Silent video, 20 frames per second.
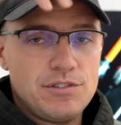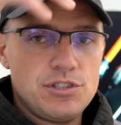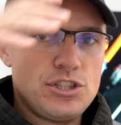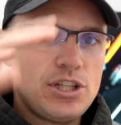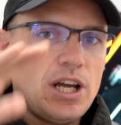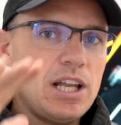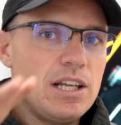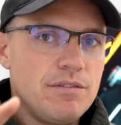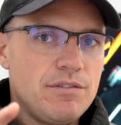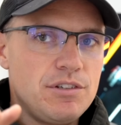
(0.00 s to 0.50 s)

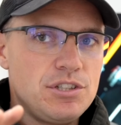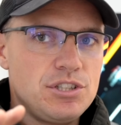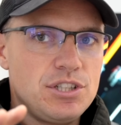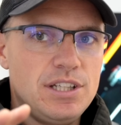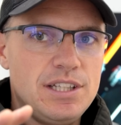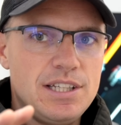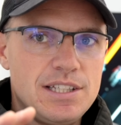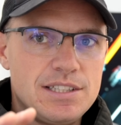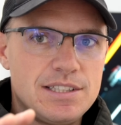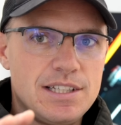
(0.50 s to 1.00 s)
shallow
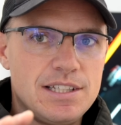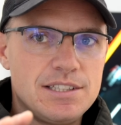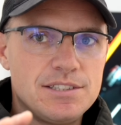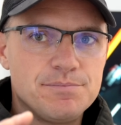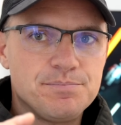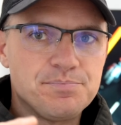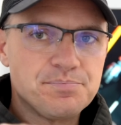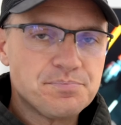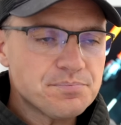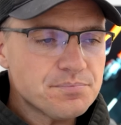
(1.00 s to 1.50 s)
fishing, this is,
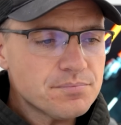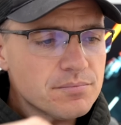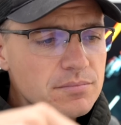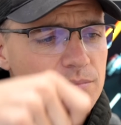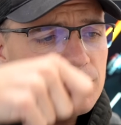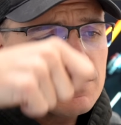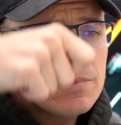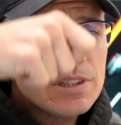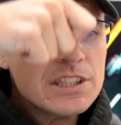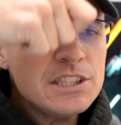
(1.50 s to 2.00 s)

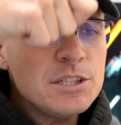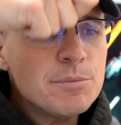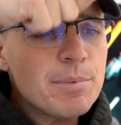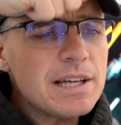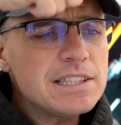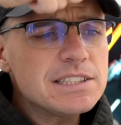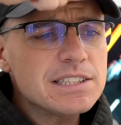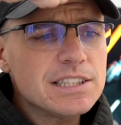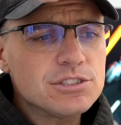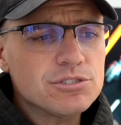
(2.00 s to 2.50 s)
you're
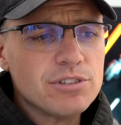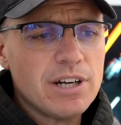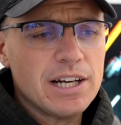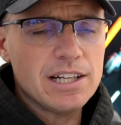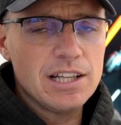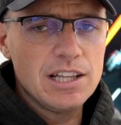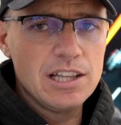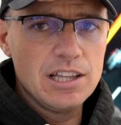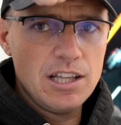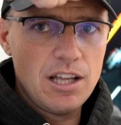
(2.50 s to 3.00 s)
basically trying
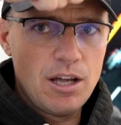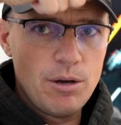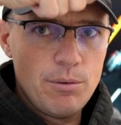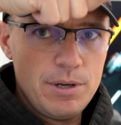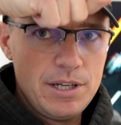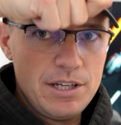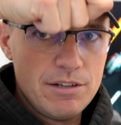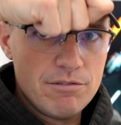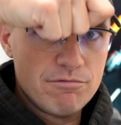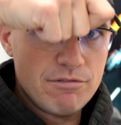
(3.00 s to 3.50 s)
to
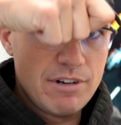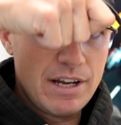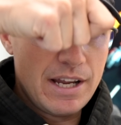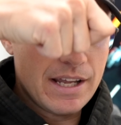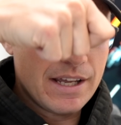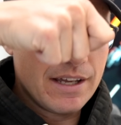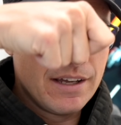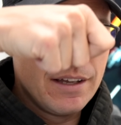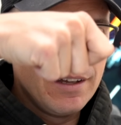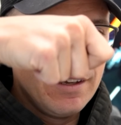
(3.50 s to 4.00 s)
lower your
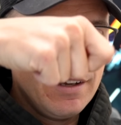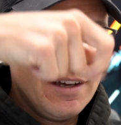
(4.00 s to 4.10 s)
rig